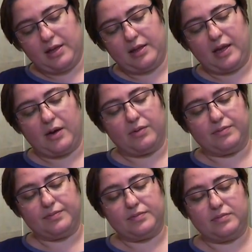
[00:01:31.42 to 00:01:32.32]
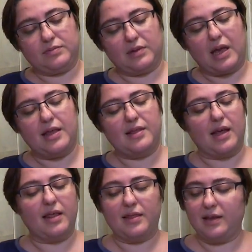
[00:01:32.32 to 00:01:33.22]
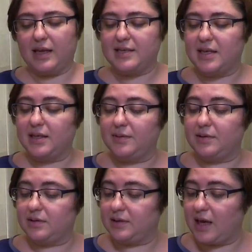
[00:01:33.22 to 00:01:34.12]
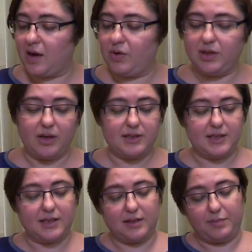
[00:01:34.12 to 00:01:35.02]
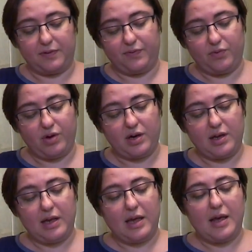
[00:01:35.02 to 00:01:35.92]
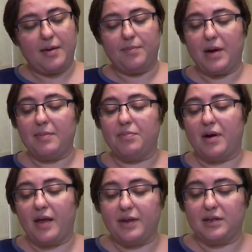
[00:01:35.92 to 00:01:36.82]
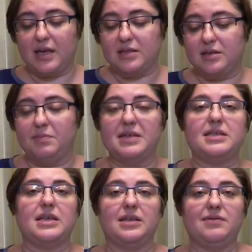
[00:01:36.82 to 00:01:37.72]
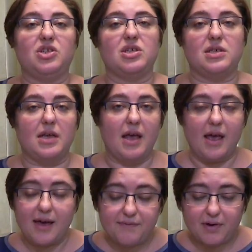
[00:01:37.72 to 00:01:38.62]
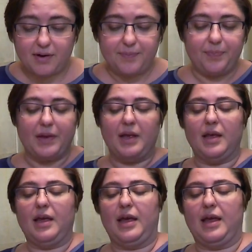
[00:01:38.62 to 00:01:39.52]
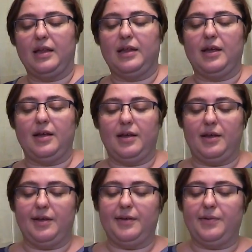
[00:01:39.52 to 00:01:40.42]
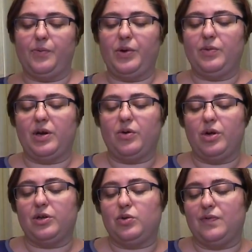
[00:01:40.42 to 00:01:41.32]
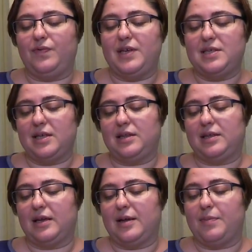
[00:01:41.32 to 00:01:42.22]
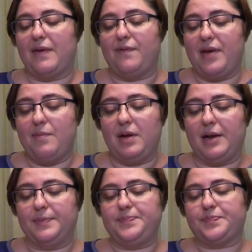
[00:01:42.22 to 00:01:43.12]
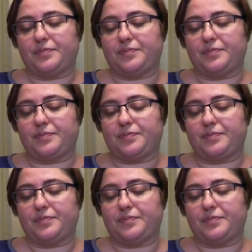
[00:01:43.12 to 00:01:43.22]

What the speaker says: Now, I think I said it now and I said it before, my brother does the best sandwiches ever. And when we are going to visit my family